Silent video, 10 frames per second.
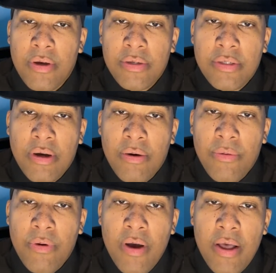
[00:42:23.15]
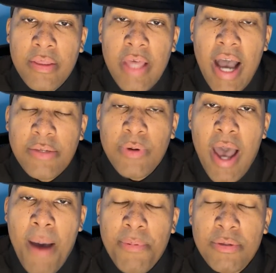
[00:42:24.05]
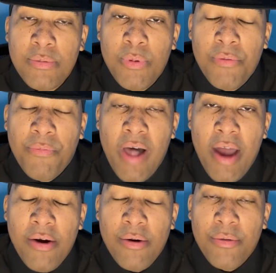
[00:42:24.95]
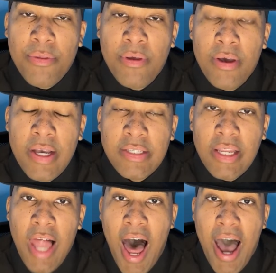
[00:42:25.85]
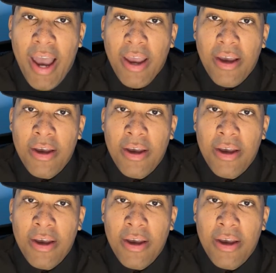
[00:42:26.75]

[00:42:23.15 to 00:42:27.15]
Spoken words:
So that's what happens with flat Earth. It's a lie.